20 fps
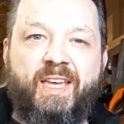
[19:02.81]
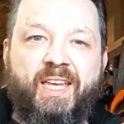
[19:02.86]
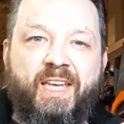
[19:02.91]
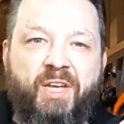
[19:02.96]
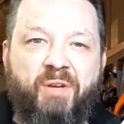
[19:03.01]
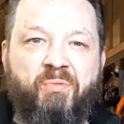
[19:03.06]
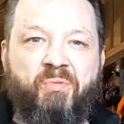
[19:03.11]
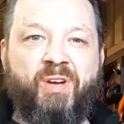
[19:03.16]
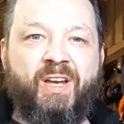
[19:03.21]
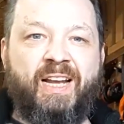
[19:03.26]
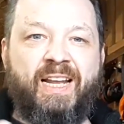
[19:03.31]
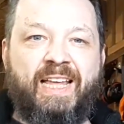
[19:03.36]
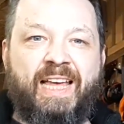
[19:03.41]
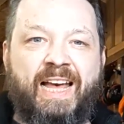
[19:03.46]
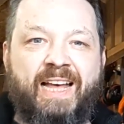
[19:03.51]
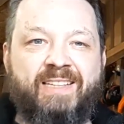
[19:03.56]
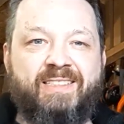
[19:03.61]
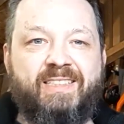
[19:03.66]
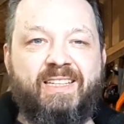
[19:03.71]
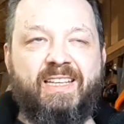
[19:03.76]
He really
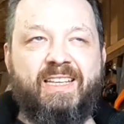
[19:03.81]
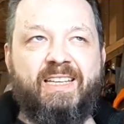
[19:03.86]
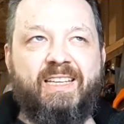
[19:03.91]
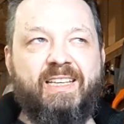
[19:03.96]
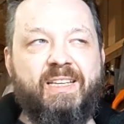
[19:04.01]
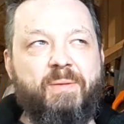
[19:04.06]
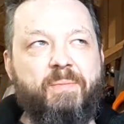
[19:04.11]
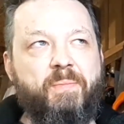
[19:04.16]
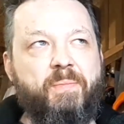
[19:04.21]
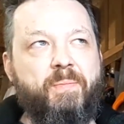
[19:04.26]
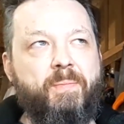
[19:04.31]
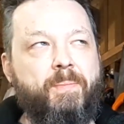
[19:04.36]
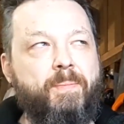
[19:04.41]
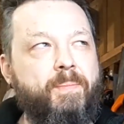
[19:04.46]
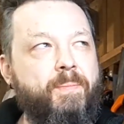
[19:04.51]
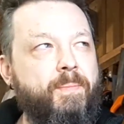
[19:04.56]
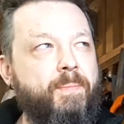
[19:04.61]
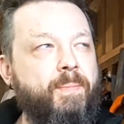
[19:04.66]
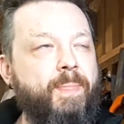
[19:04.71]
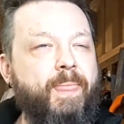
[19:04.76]

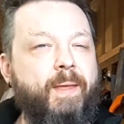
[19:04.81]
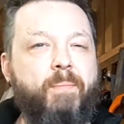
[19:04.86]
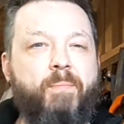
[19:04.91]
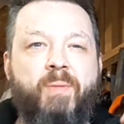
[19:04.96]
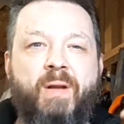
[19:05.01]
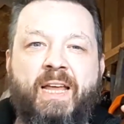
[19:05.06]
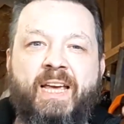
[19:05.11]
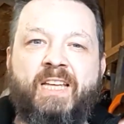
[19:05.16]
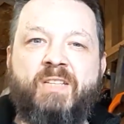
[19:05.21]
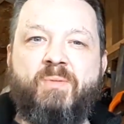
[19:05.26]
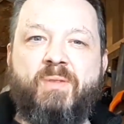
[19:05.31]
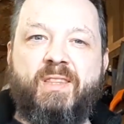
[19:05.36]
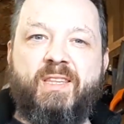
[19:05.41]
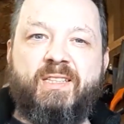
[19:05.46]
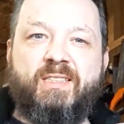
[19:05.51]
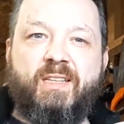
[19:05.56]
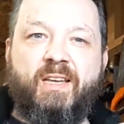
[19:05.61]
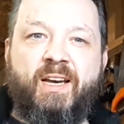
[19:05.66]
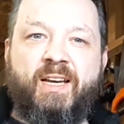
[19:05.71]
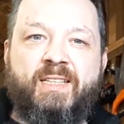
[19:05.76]
plays with
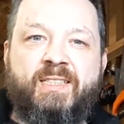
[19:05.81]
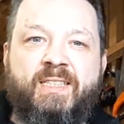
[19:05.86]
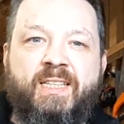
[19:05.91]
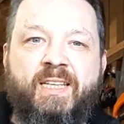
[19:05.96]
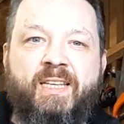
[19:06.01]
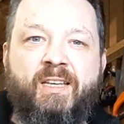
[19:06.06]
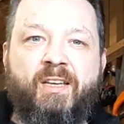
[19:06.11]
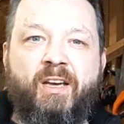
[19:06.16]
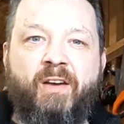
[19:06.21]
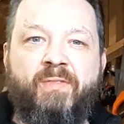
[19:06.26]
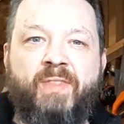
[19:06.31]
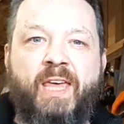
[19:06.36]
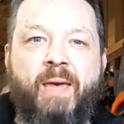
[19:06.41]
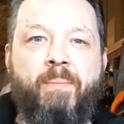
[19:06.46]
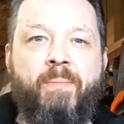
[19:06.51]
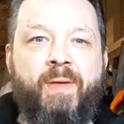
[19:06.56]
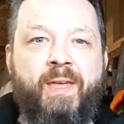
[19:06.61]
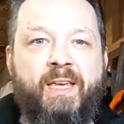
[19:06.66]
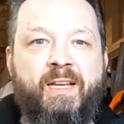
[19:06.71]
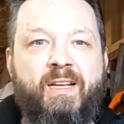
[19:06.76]
this idea of there
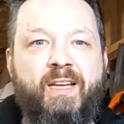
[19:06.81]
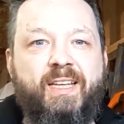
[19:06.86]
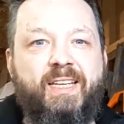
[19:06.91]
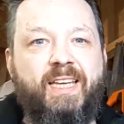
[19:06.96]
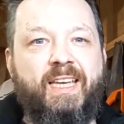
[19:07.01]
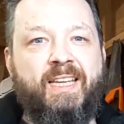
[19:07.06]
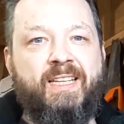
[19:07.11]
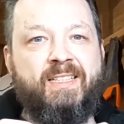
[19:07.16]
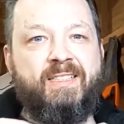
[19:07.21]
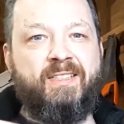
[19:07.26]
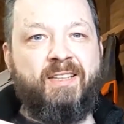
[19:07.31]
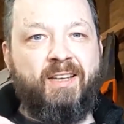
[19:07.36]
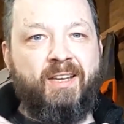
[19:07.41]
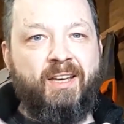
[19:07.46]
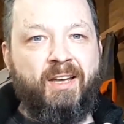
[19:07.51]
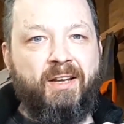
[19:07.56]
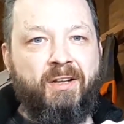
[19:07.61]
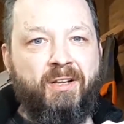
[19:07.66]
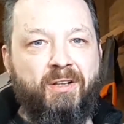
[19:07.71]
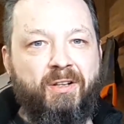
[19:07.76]
being like
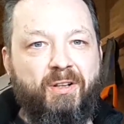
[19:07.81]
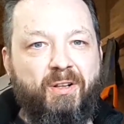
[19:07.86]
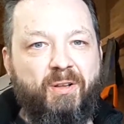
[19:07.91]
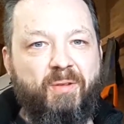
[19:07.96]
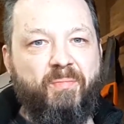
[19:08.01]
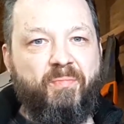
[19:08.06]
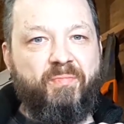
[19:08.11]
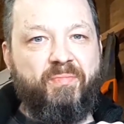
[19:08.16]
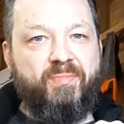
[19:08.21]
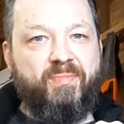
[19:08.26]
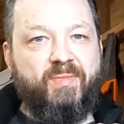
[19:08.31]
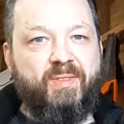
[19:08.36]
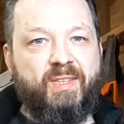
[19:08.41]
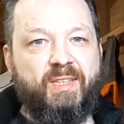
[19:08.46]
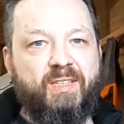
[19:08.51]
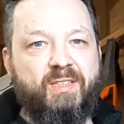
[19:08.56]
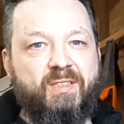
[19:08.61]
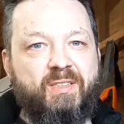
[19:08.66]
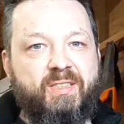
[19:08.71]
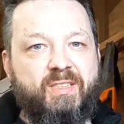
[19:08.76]
internal
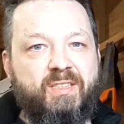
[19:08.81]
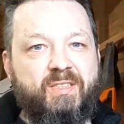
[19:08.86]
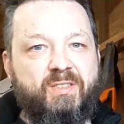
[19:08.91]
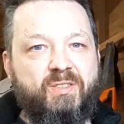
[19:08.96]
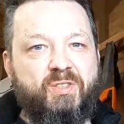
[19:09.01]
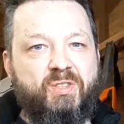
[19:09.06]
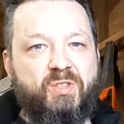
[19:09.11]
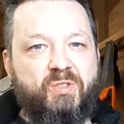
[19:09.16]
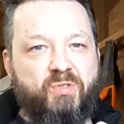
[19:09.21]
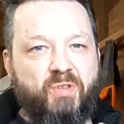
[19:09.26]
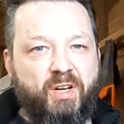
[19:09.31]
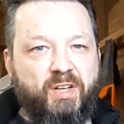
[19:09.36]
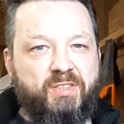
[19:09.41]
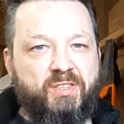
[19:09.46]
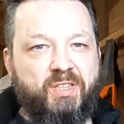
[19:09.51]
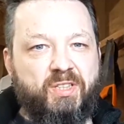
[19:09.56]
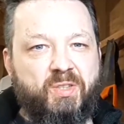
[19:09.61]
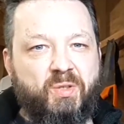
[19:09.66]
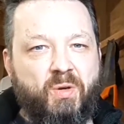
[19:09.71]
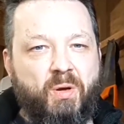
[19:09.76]

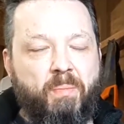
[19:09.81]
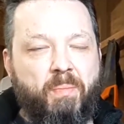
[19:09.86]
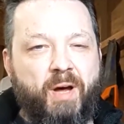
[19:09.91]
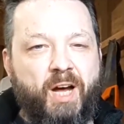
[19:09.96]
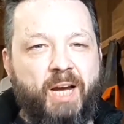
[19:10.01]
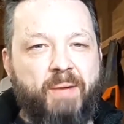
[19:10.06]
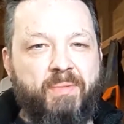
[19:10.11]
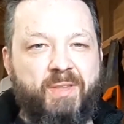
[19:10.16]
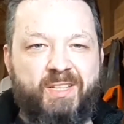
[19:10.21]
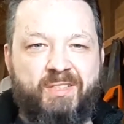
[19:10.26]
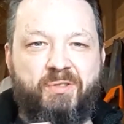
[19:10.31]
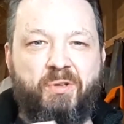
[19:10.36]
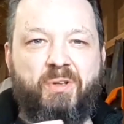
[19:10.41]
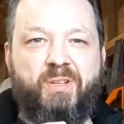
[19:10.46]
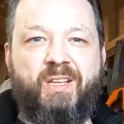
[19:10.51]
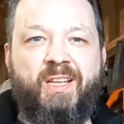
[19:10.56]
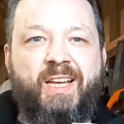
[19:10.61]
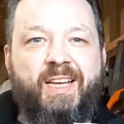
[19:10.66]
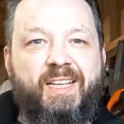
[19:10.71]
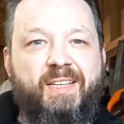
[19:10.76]
structure to a pipe that's got
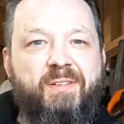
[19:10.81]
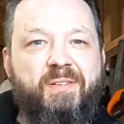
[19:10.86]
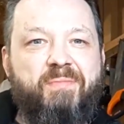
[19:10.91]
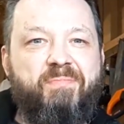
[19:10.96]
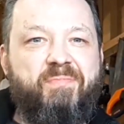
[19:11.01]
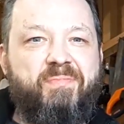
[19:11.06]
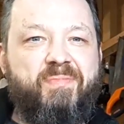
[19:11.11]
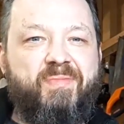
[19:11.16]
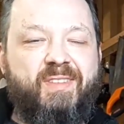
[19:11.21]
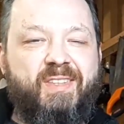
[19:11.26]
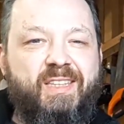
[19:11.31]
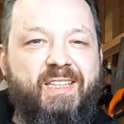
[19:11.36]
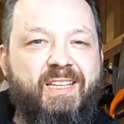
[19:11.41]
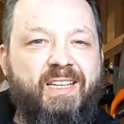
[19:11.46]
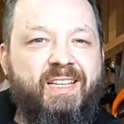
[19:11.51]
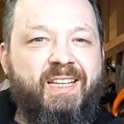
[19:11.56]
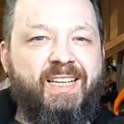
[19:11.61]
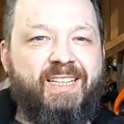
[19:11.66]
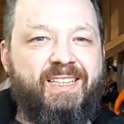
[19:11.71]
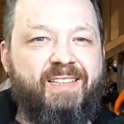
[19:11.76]

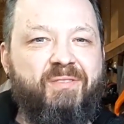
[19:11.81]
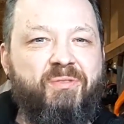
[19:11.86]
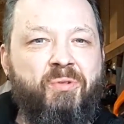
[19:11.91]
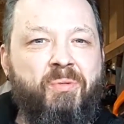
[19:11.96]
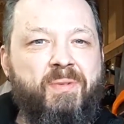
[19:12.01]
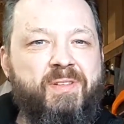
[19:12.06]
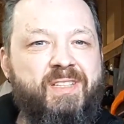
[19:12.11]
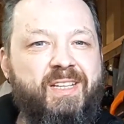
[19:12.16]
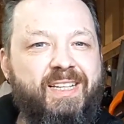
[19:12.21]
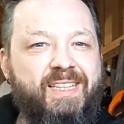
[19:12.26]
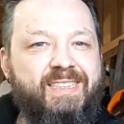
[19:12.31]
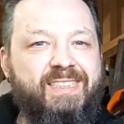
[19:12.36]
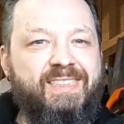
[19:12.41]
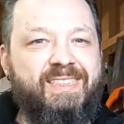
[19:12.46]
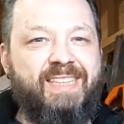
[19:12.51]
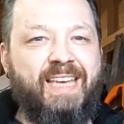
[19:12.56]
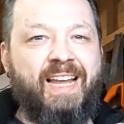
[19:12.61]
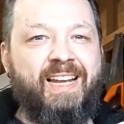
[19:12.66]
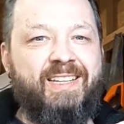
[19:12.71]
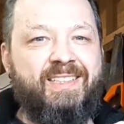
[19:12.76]
almost like a
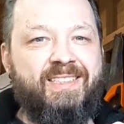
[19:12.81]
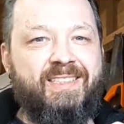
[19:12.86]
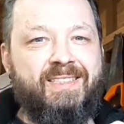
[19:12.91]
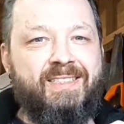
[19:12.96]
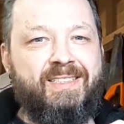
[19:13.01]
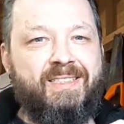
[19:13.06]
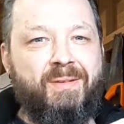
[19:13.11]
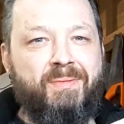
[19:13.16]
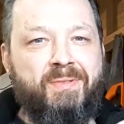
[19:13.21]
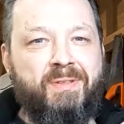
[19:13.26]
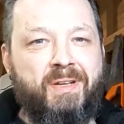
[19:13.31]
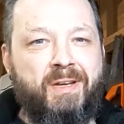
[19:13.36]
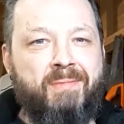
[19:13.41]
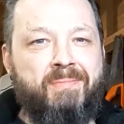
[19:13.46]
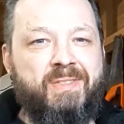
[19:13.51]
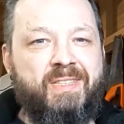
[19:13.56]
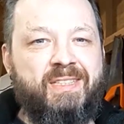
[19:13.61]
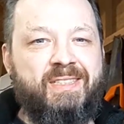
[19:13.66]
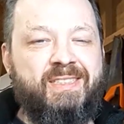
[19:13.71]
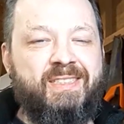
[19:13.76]
skeleton
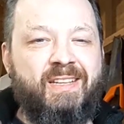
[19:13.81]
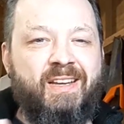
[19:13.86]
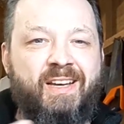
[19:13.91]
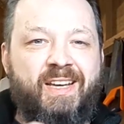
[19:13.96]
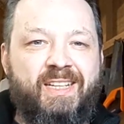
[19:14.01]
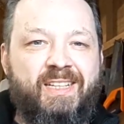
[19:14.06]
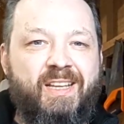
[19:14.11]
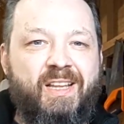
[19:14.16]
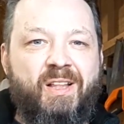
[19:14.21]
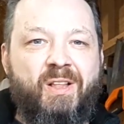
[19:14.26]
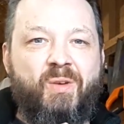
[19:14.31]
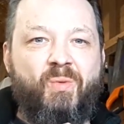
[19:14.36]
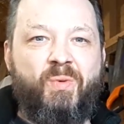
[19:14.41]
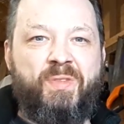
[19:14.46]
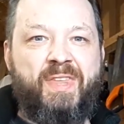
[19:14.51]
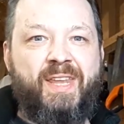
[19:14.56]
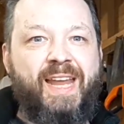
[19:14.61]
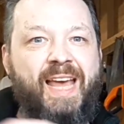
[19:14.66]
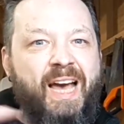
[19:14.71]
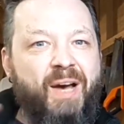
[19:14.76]
sometimes inside
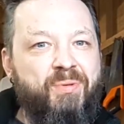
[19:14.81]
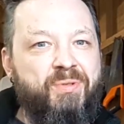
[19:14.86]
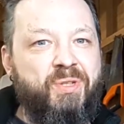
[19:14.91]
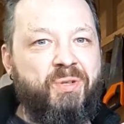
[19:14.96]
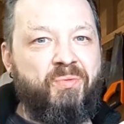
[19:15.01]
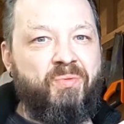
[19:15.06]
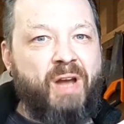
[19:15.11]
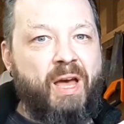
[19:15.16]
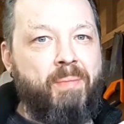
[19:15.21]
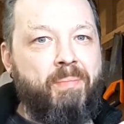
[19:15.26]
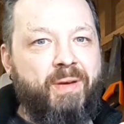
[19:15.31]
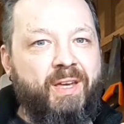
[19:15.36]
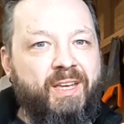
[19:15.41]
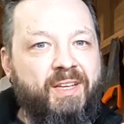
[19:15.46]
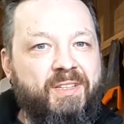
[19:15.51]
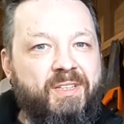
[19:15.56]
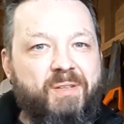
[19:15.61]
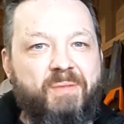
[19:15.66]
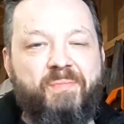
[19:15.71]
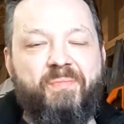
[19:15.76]
with an outer wrapping.